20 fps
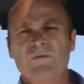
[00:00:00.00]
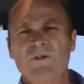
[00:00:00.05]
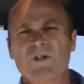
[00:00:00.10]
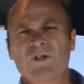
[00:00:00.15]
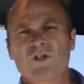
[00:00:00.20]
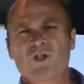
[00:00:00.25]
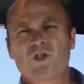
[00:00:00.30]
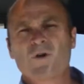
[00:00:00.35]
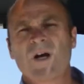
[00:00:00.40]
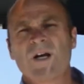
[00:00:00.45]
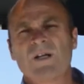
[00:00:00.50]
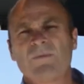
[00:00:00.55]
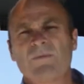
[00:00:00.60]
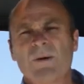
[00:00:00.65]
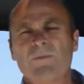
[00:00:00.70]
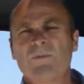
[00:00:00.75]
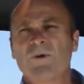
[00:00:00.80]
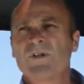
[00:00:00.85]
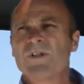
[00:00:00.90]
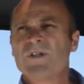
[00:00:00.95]
You can train them
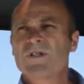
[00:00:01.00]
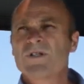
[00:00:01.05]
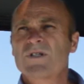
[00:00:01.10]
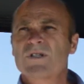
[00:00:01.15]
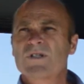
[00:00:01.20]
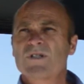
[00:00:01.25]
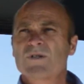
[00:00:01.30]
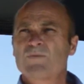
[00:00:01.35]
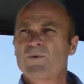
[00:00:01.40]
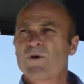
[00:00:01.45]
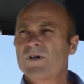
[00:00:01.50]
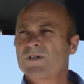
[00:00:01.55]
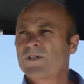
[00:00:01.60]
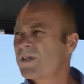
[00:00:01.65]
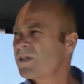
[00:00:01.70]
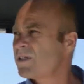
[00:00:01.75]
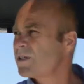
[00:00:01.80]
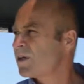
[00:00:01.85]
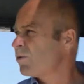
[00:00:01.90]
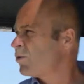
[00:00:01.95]
up on this
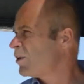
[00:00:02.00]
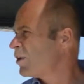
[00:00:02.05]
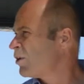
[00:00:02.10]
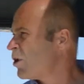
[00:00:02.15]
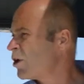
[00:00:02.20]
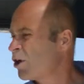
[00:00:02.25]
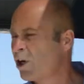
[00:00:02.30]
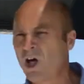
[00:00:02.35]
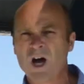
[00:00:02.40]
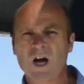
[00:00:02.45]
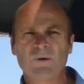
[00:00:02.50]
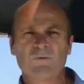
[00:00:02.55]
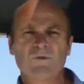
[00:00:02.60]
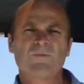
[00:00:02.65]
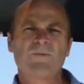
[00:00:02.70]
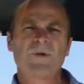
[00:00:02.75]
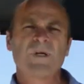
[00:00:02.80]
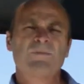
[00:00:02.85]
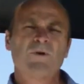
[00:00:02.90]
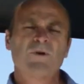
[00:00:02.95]
process, so when they're online
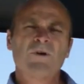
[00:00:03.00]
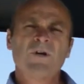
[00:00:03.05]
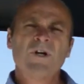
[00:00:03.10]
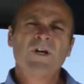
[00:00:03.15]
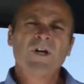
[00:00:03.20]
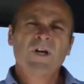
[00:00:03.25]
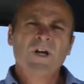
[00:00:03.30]
with people,